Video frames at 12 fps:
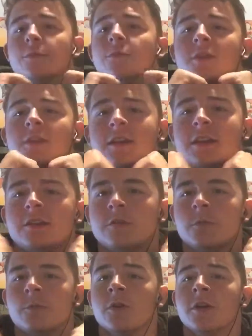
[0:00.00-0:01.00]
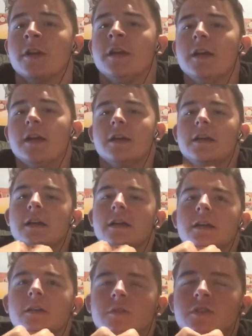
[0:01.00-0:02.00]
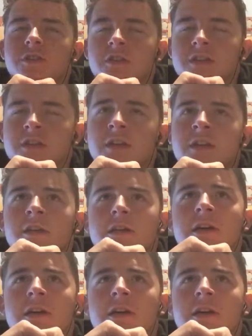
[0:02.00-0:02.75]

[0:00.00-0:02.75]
before the Canadian Grand Prix, which is this Sunday.